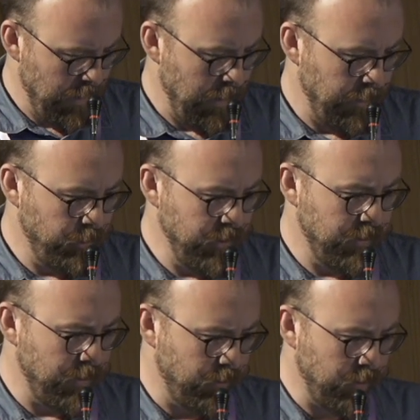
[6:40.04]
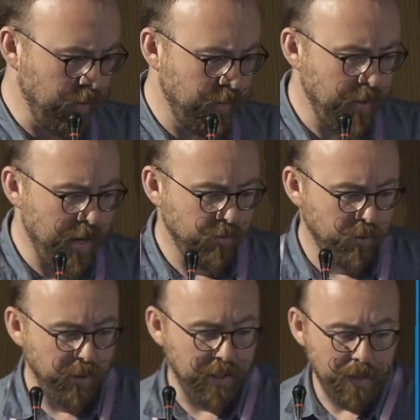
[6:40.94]
And using this
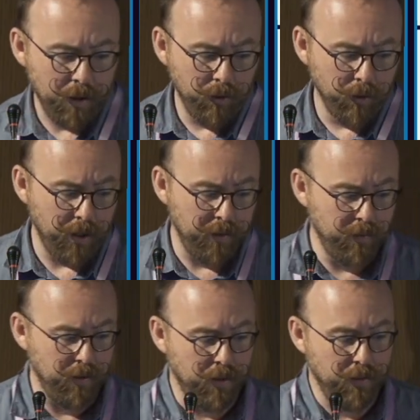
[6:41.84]
task, we can now look at